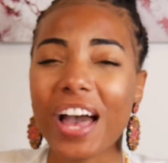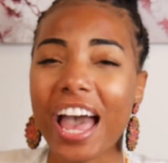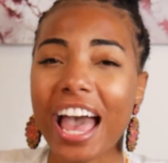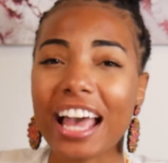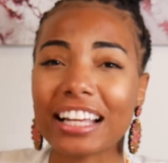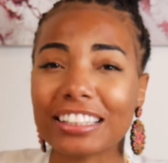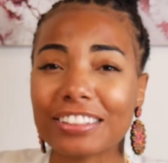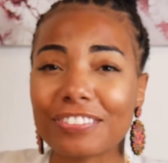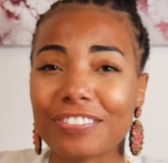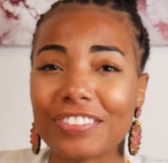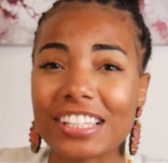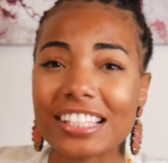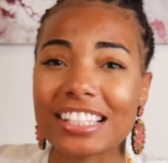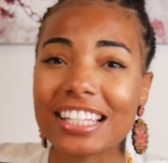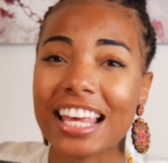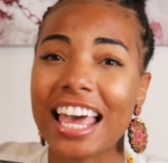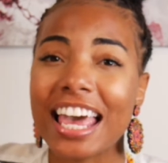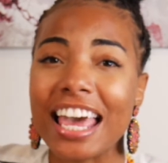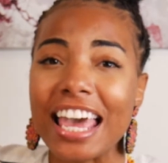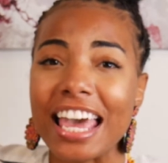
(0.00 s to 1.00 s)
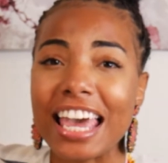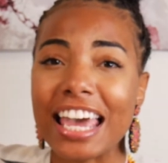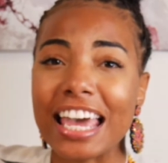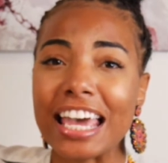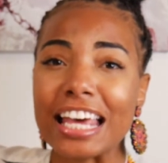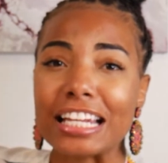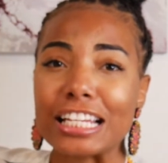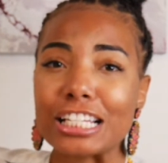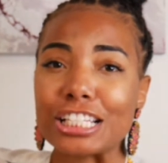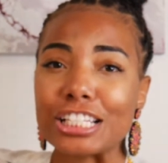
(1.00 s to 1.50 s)
activist,
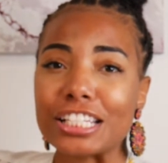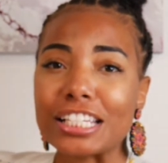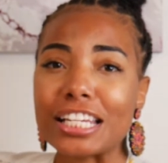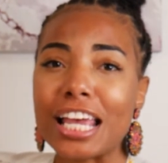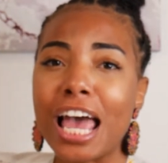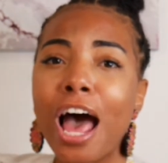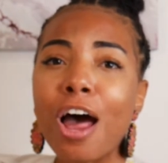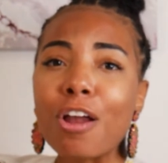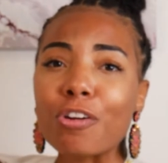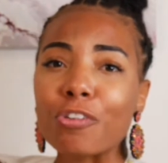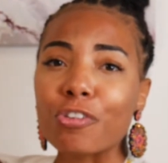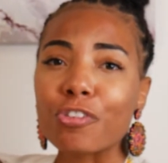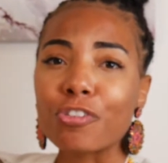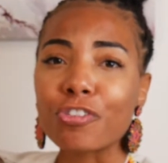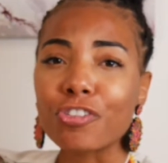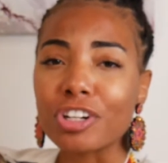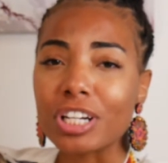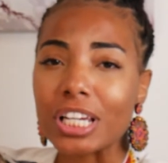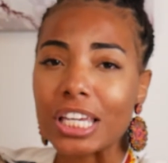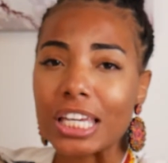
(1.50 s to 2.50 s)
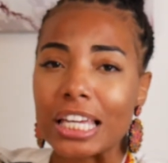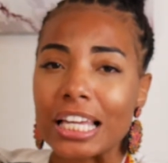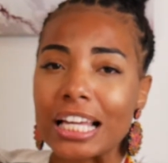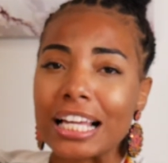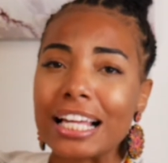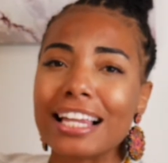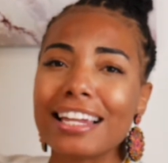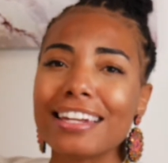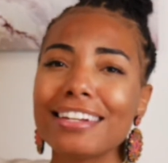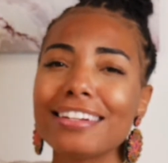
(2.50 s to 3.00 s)
and a child-free,
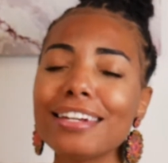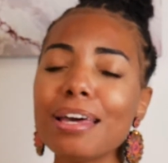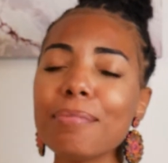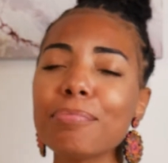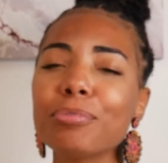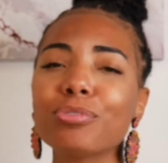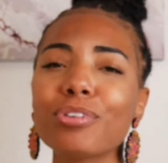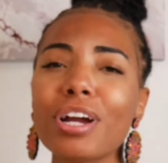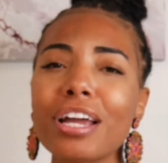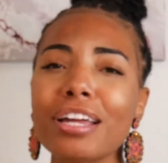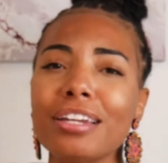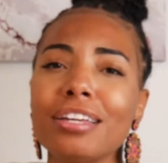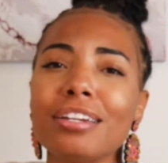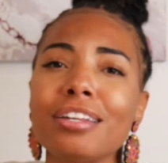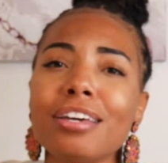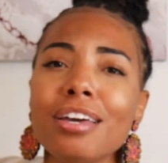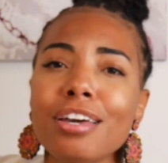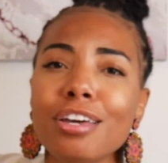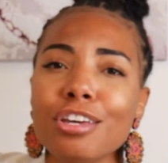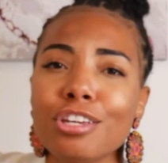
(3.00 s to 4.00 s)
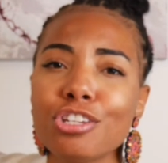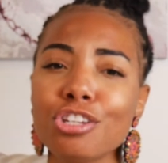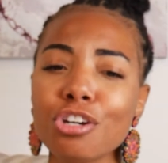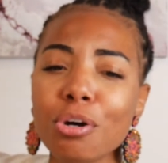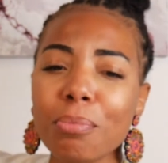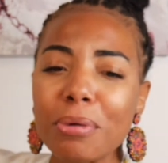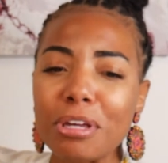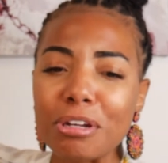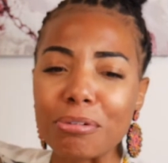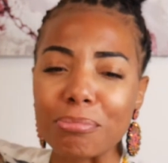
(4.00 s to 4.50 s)
liberated
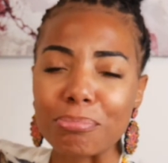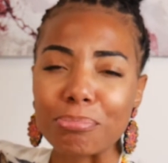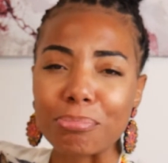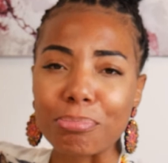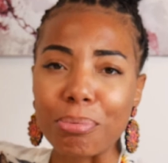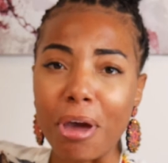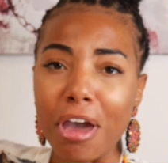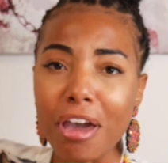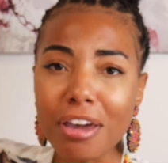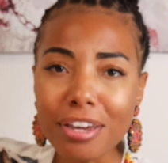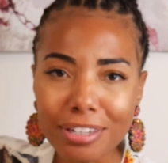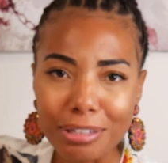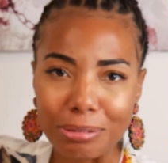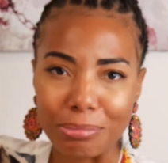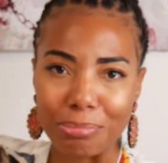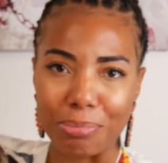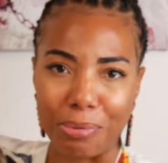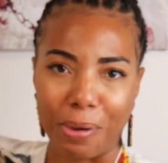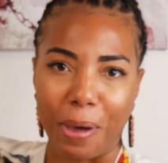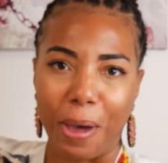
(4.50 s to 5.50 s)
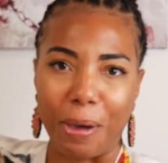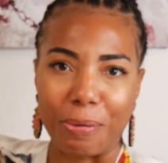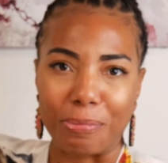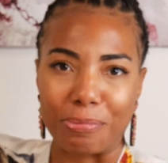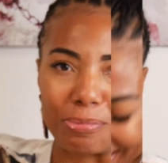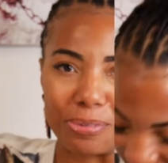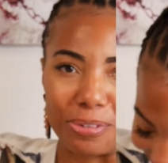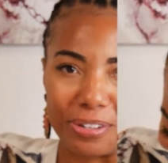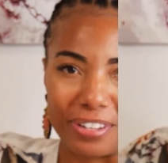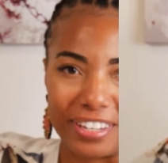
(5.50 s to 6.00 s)
human being,
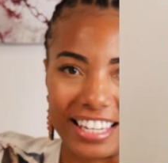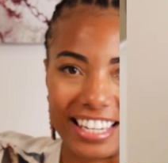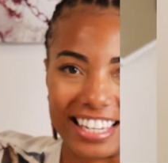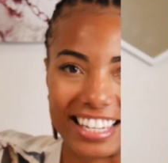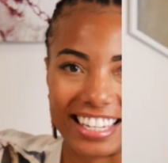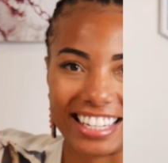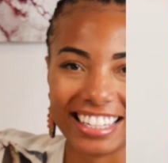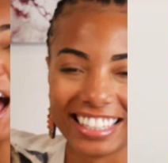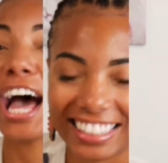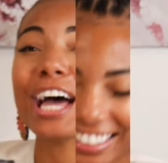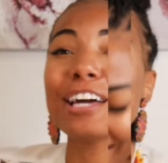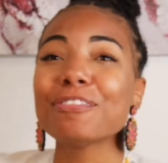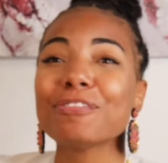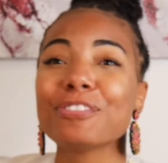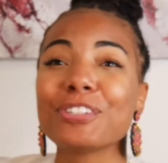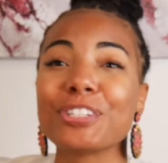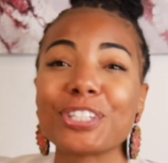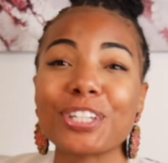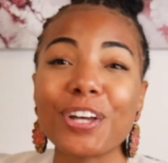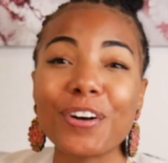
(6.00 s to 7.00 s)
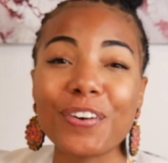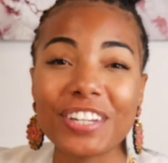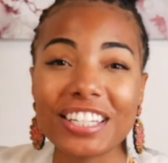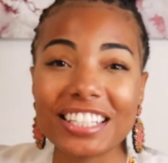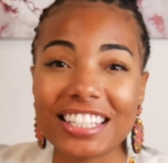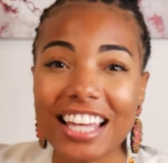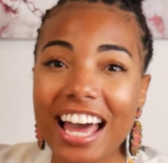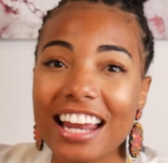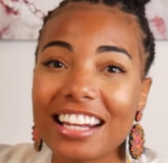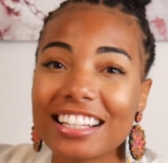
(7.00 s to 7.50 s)
baby. I am so
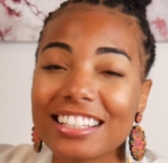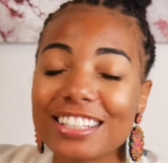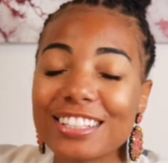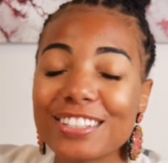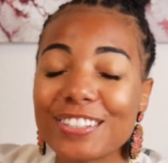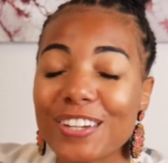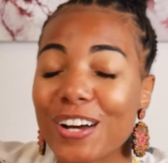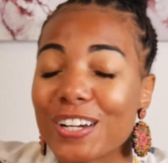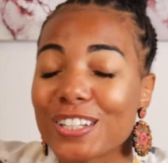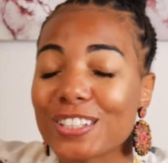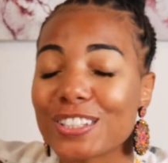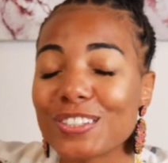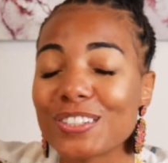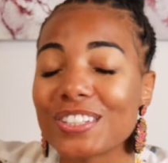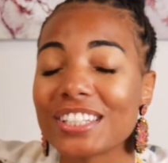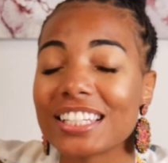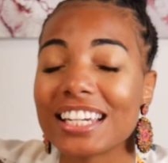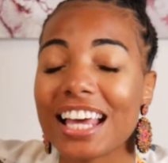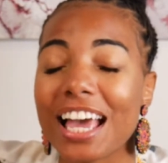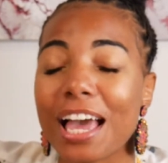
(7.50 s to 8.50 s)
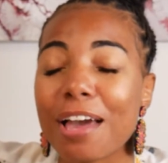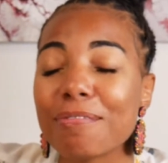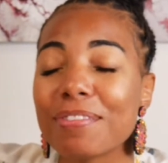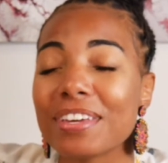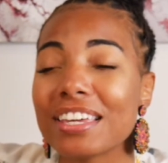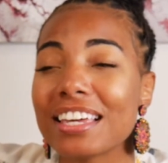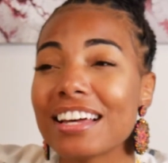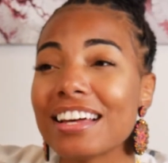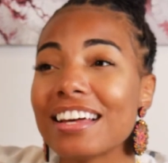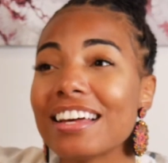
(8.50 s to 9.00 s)
excited to talk to you today
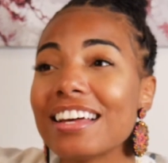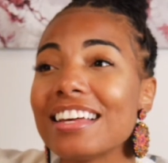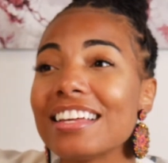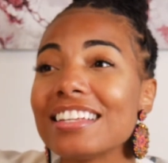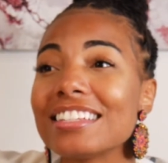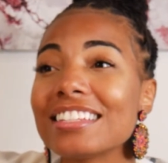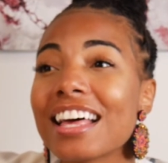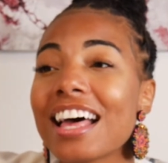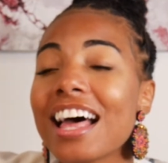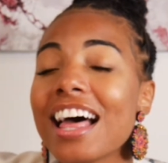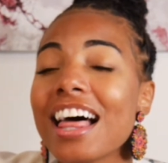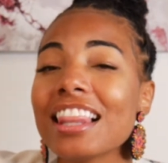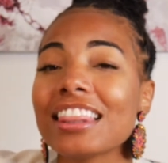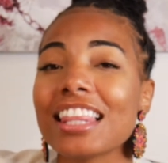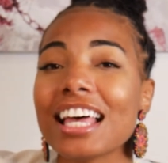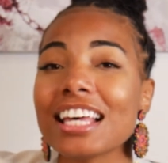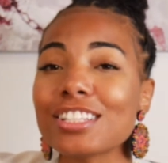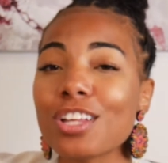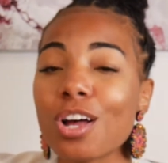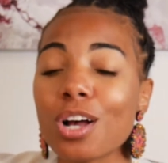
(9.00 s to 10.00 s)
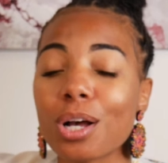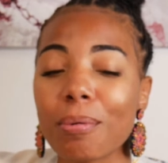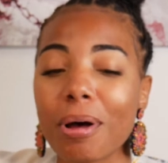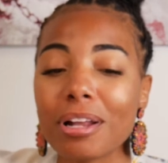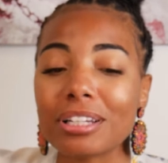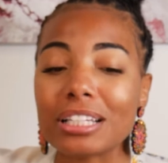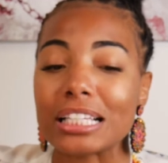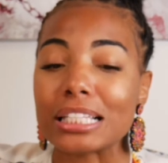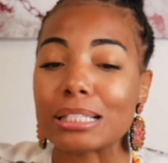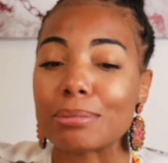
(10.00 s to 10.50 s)
because let's talk
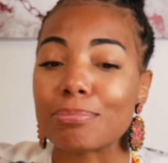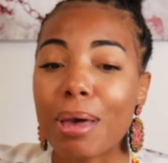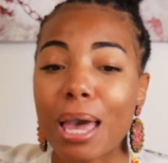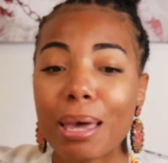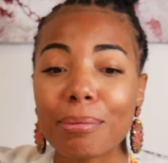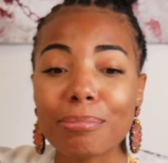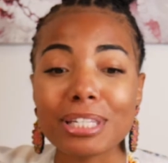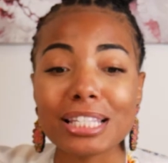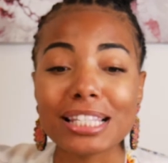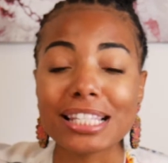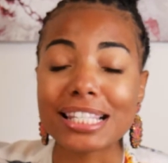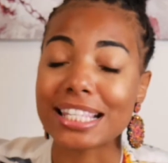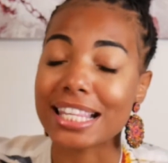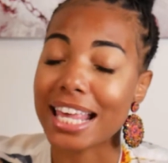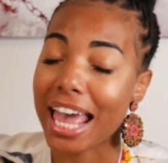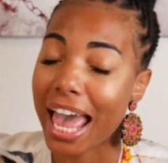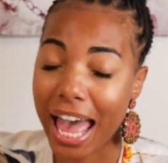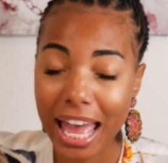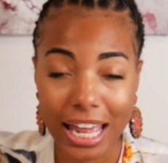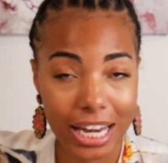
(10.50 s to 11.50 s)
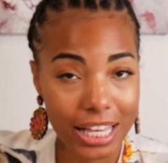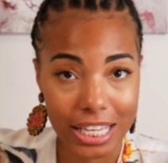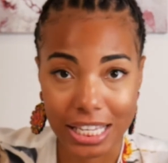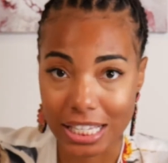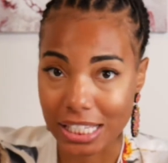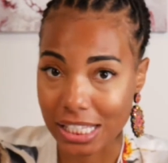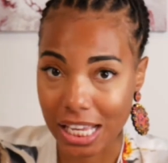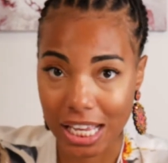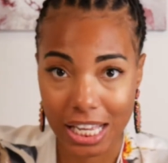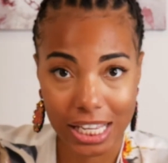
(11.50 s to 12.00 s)
about these baby
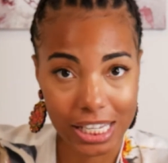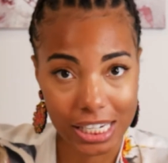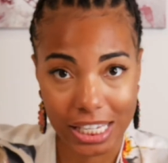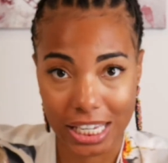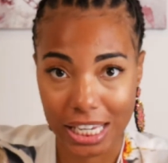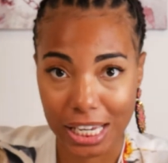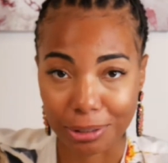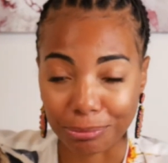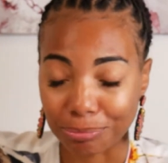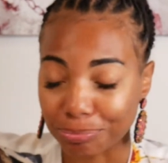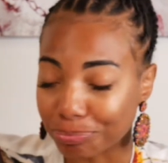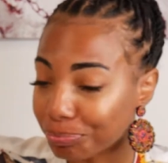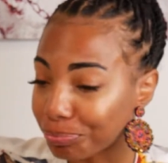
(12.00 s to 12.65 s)
daddies, honey.